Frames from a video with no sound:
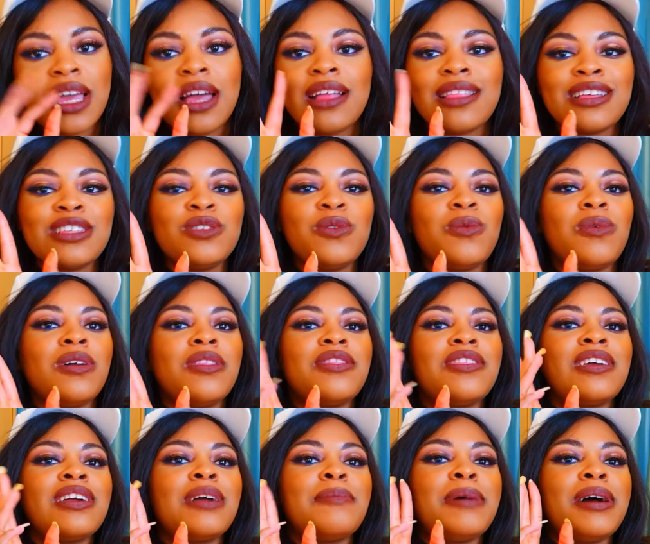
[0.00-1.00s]
that's the one
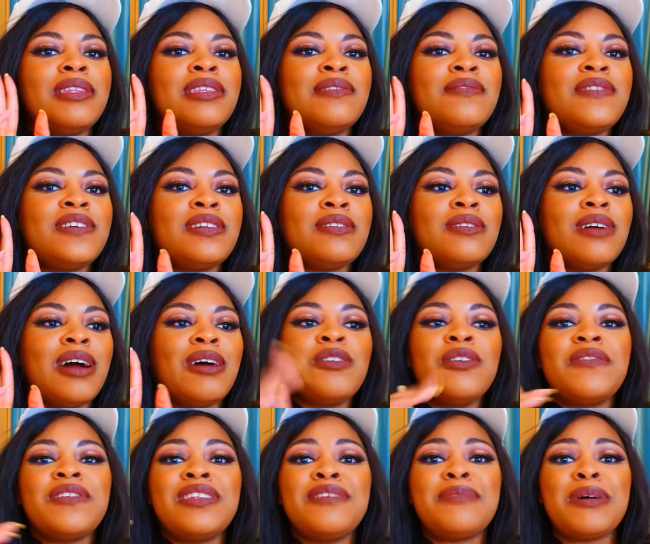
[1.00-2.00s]
thing about living I don't
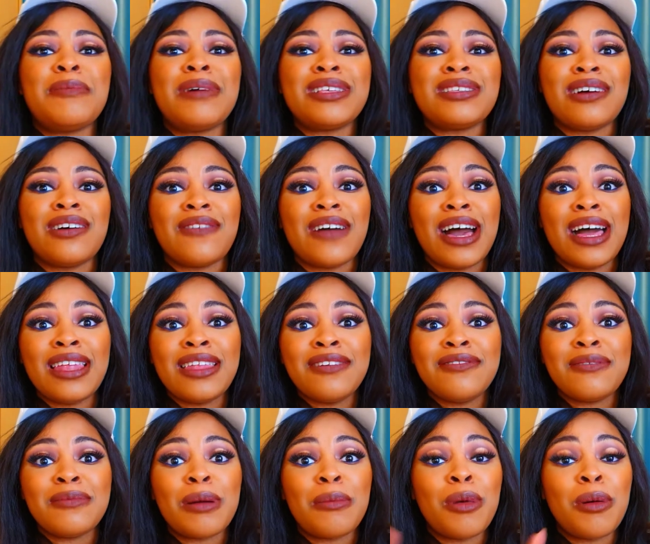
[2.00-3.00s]
even live by myself I live
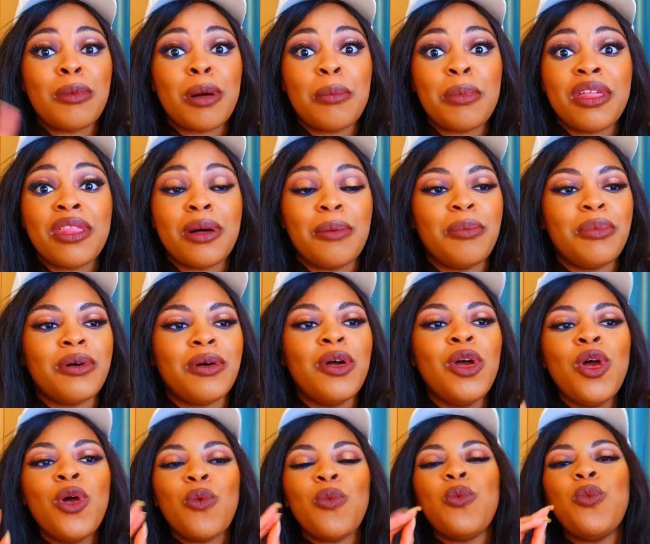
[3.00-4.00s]
with my mom and brother but
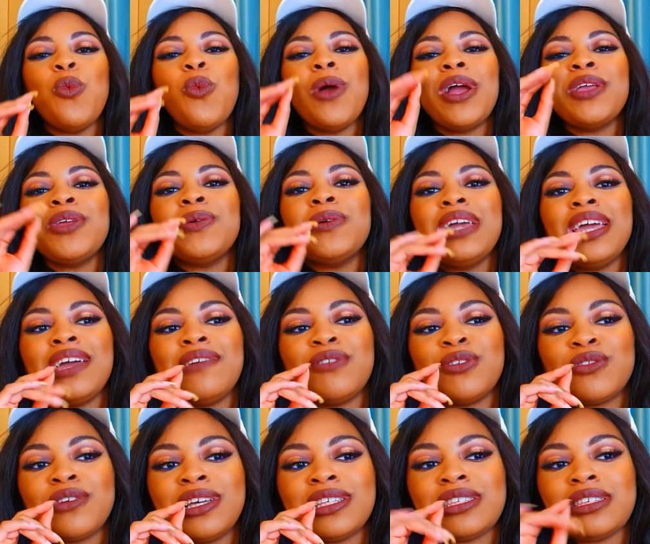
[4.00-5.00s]
when you hear a
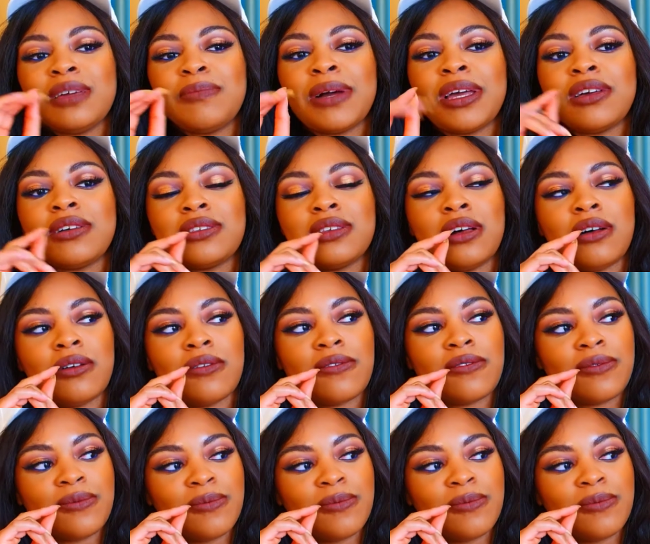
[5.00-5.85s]
noise and you're by yourself